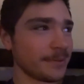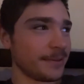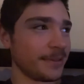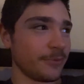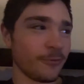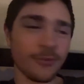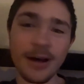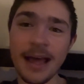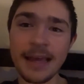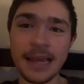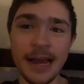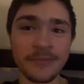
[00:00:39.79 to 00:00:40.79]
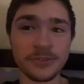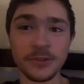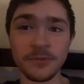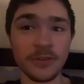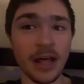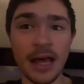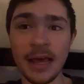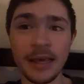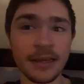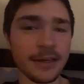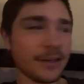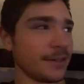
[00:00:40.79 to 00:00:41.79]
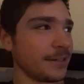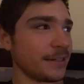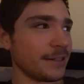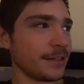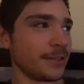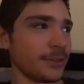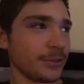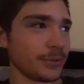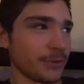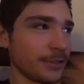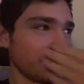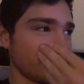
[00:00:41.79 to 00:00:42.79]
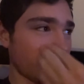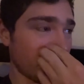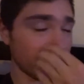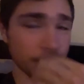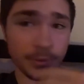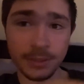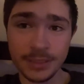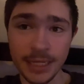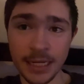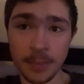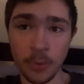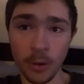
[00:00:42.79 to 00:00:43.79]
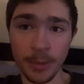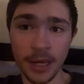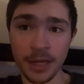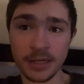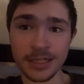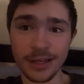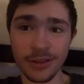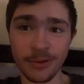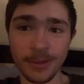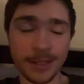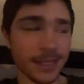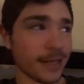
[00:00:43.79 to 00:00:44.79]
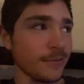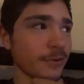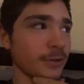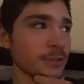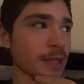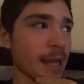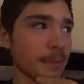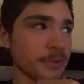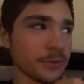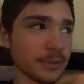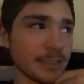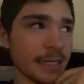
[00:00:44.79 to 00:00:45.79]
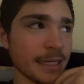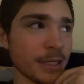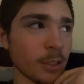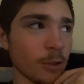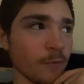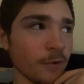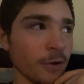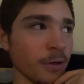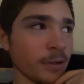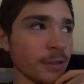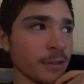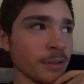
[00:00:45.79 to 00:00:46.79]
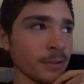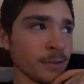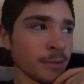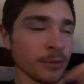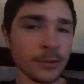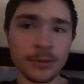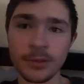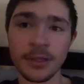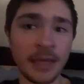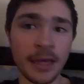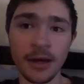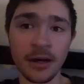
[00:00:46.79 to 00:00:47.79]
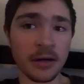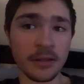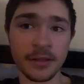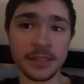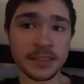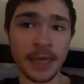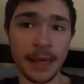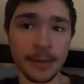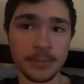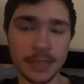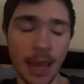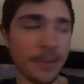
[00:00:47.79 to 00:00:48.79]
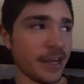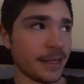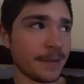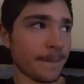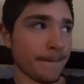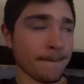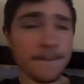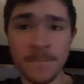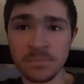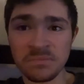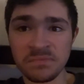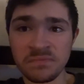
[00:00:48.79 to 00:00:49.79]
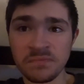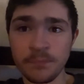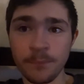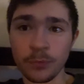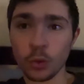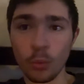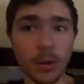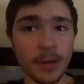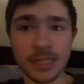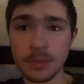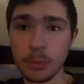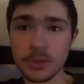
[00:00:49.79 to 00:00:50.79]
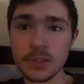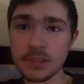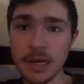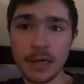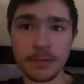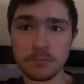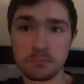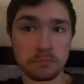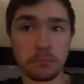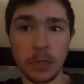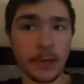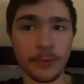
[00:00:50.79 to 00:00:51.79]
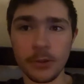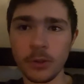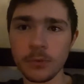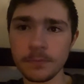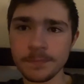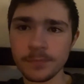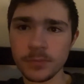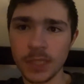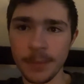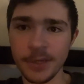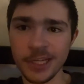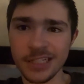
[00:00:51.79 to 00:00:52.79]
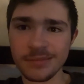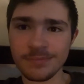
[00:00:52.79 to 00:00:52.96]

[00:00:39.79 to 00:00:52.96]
Flag after flag. There's really just not much you can say anymore, man. Other than the NFL is absolutely taking over these games. I mean, what am I supposed to say? I don't know. I mean,